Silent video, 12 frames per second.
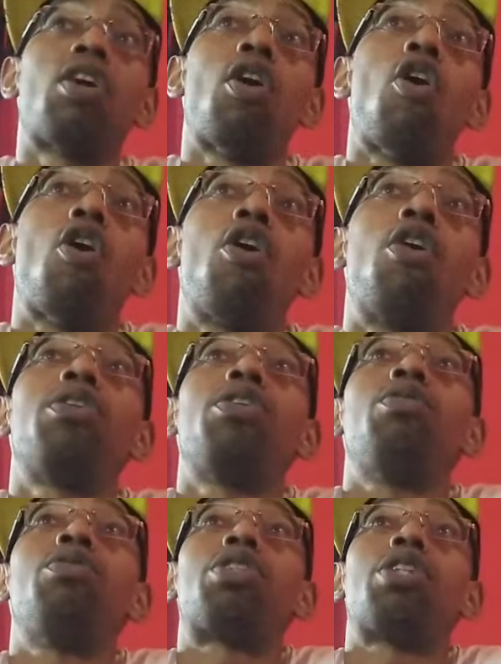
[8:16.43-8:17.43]
all
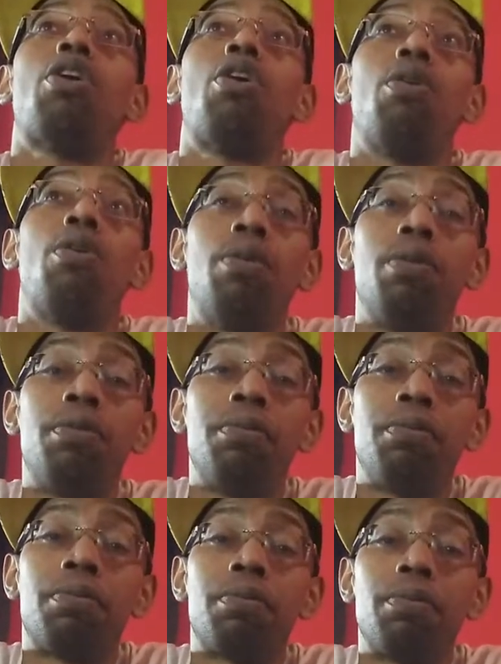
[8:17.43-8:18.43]
you showed.
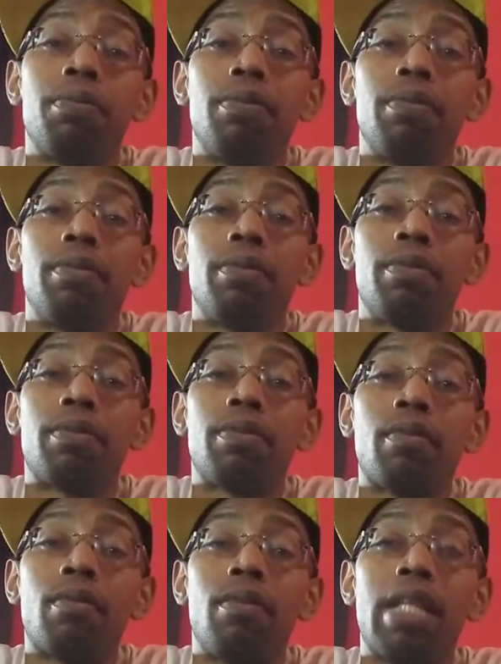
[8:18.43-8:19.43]

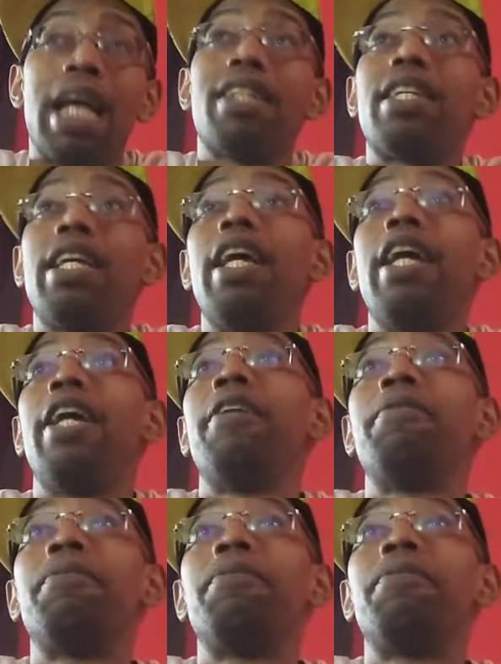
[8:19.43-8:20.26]
That's it.